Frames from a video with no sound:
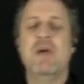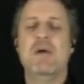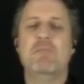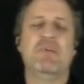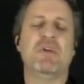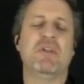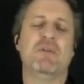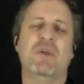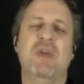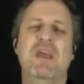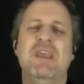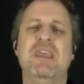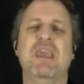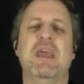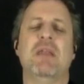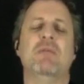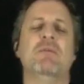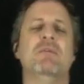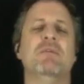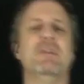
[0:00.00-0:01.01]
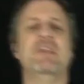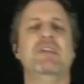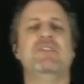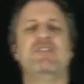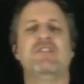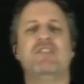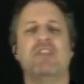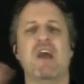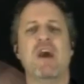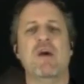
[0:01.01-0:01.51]
but again, let's
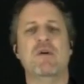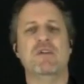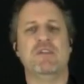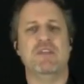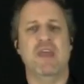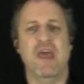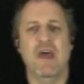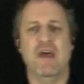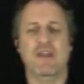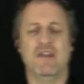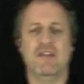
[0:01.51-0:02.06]
slow it down.